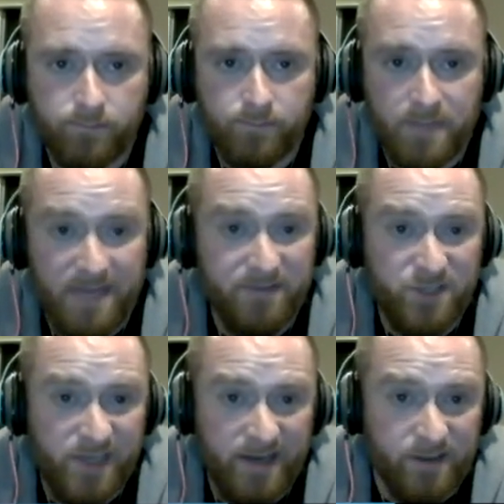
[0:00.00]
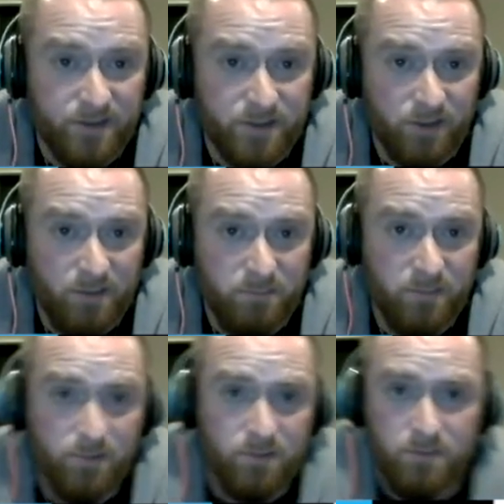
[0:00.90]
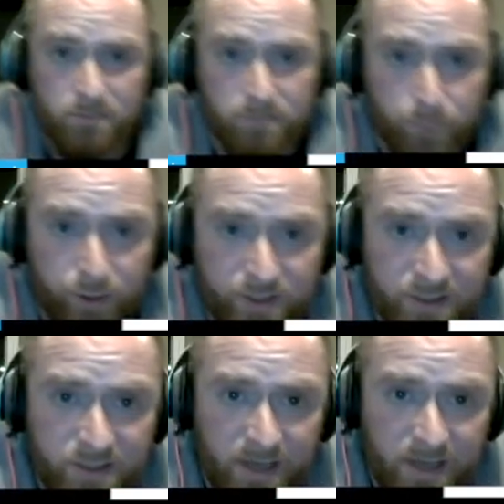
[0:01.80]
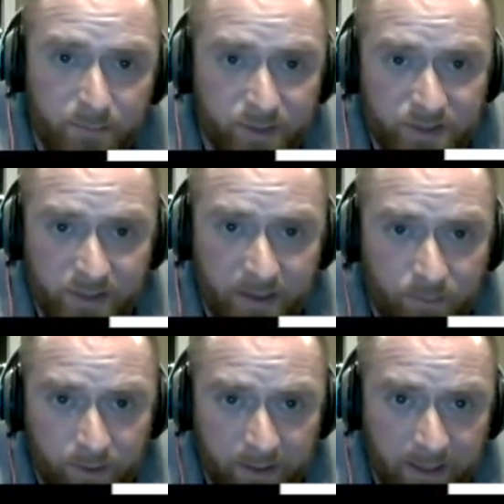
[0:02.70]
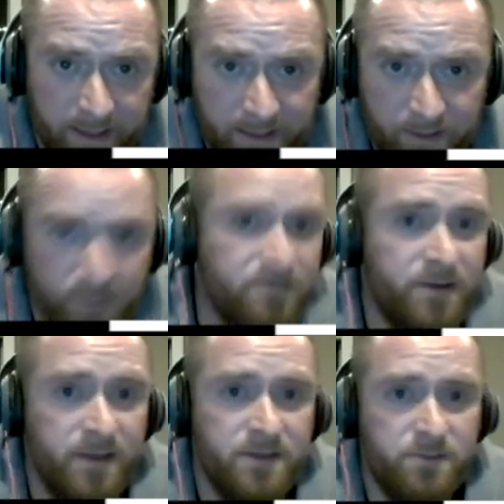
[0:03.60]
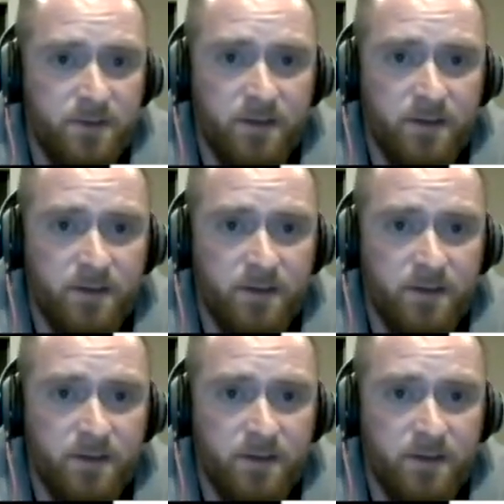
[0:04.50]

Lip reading: Even Sanders, look at who Boston Scott busted out, a 90-yard run last week?